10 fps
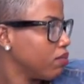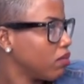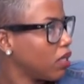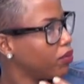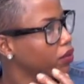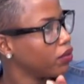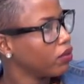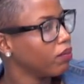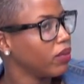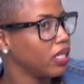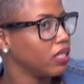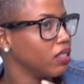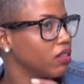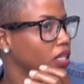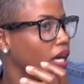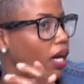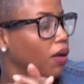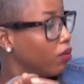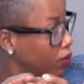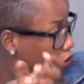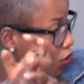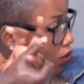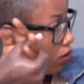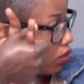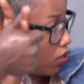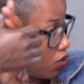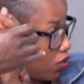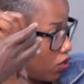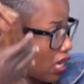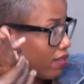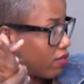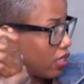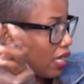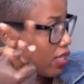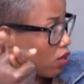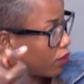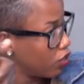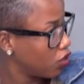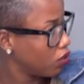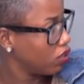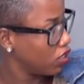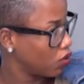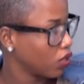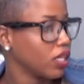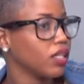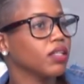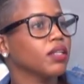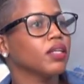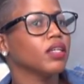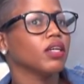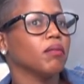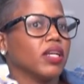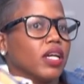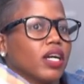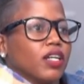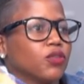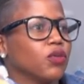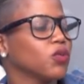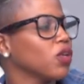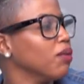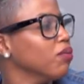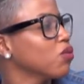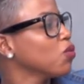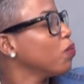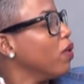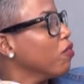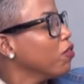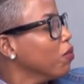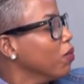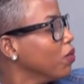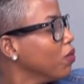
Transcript: Maybe rock bar. It is a comic show. It has a comedy show, which is okay. But I can't go to Kabusu to perform.